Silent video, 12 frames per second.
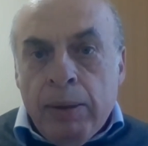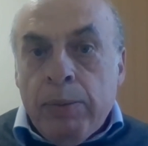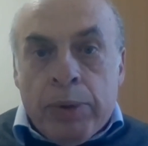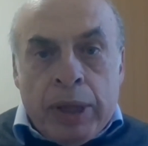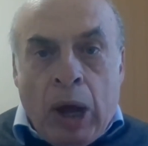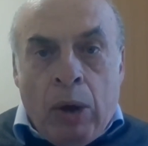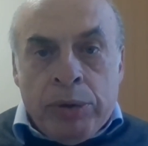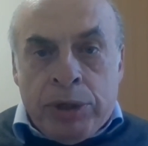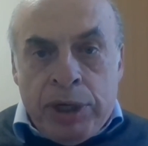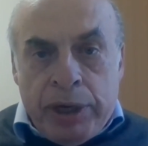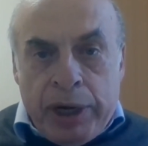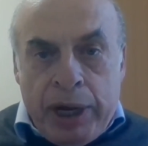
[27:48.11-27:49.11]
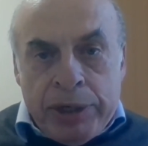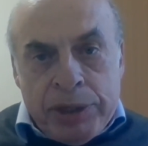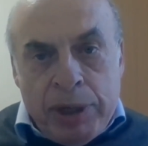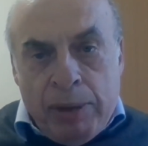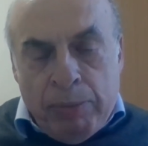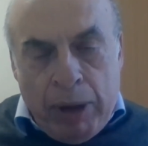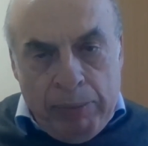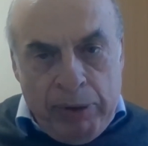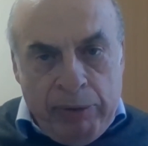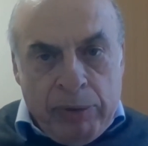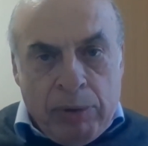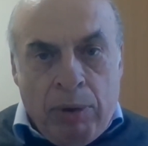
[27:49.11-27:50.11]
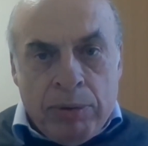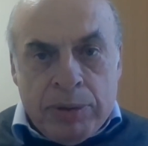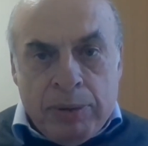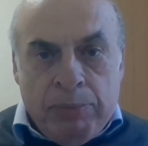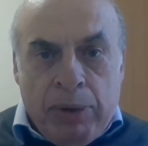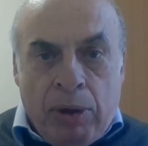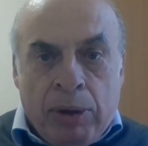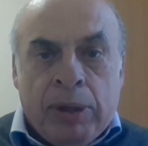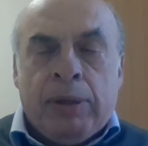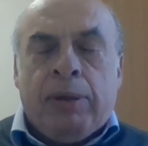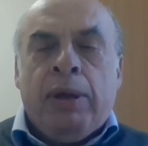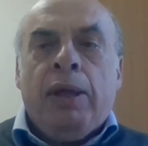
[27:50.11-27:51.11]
with our generation and maybe even goes beyond it.